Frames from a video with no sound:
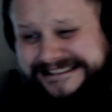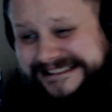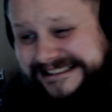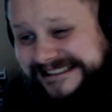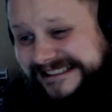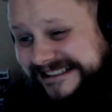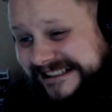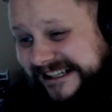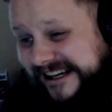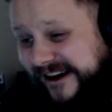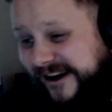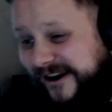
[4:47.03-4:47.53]

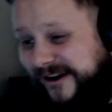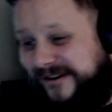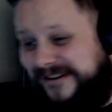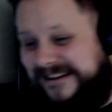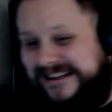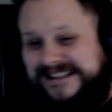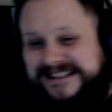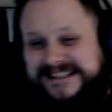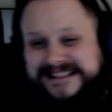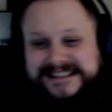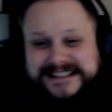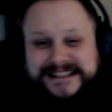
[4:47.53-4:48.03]
Yo,
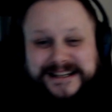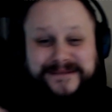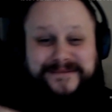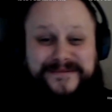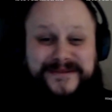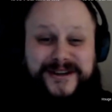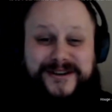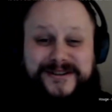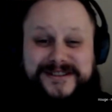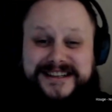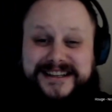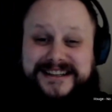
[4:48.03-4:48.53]
listen to the
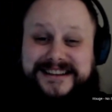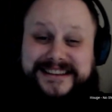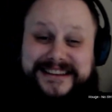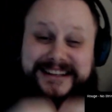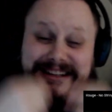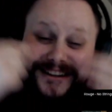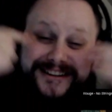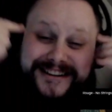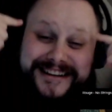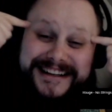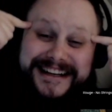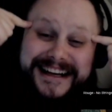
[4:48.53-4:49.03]
music
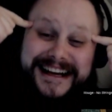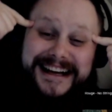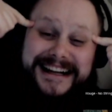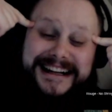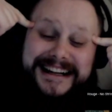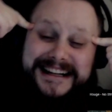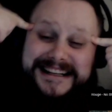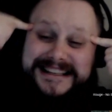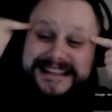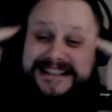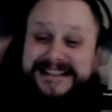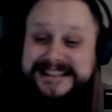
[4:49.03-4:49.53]
theory,
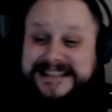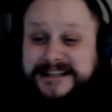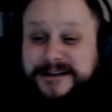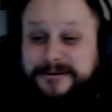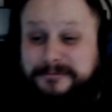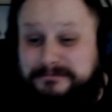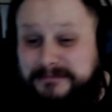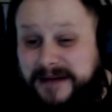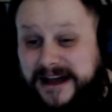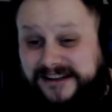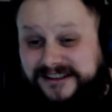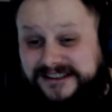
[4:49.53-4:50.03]
listen to the
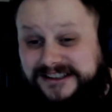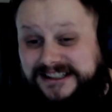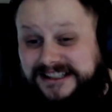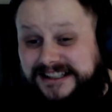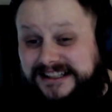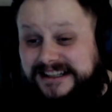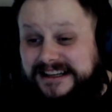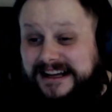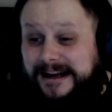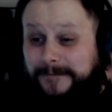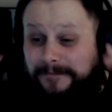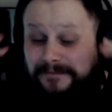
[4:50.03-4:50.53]

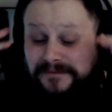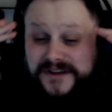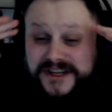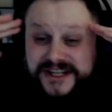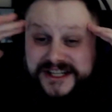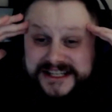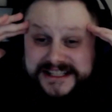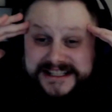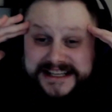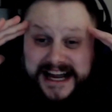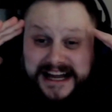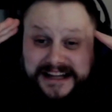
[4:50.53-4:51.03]
melody.
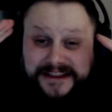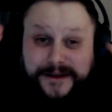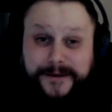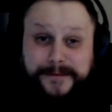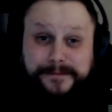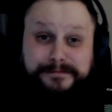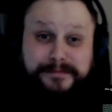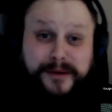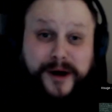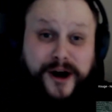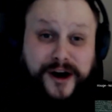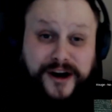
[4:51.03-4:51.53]
She's got the
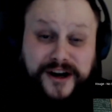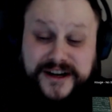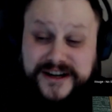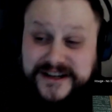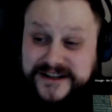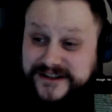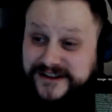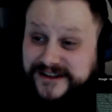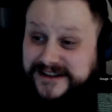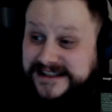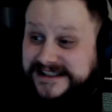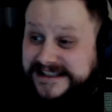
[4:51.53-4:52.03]

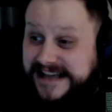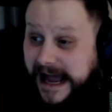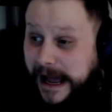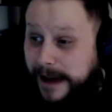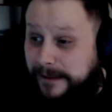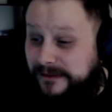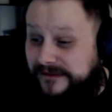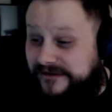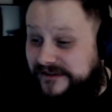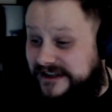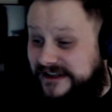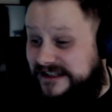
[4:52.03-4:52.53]
bars on
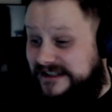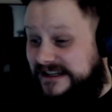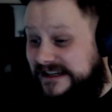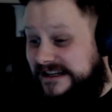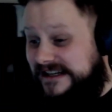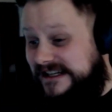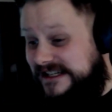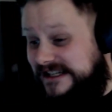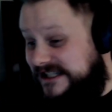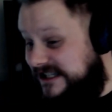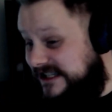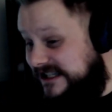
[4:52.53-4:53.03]
top of it.
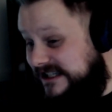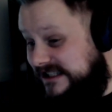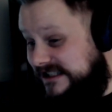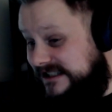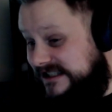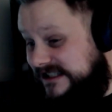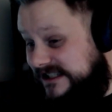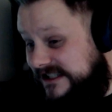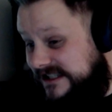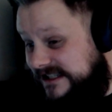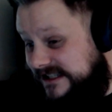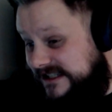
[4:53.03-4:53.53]

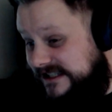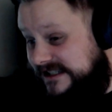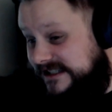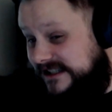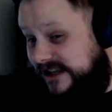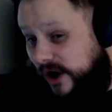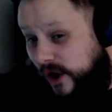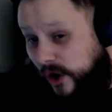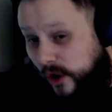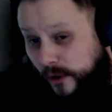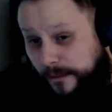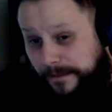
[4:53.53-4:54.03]
She's
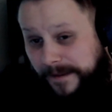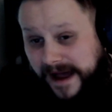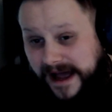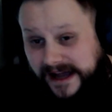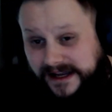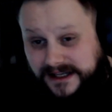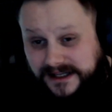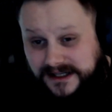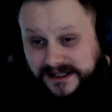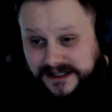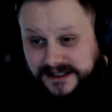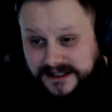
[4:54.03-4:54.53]
the whole
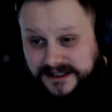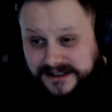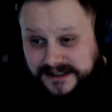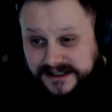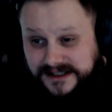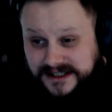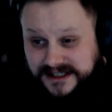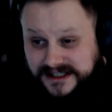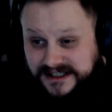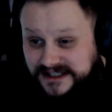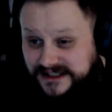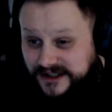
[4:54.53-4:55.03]
package.
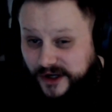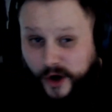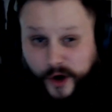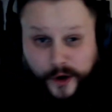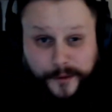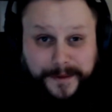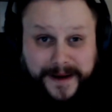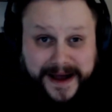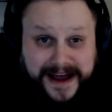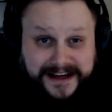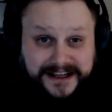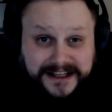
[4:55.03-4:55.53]
She's the whole
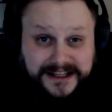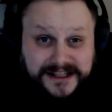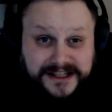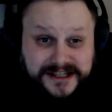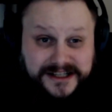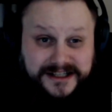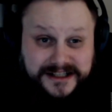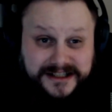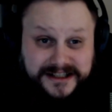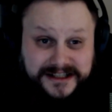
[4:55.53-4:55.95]
package.